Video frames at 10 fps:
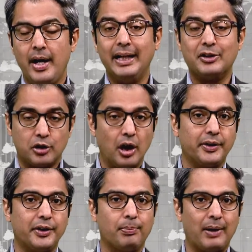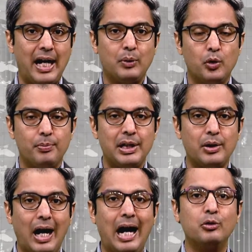It's thought that the plan would be
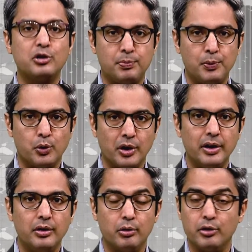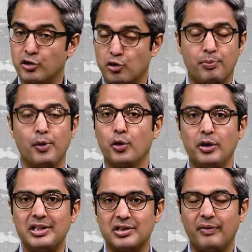to oust Putin, who's
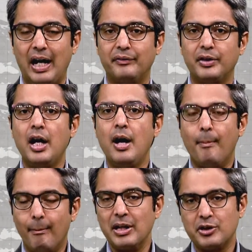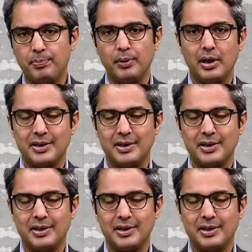reportedly survived multiple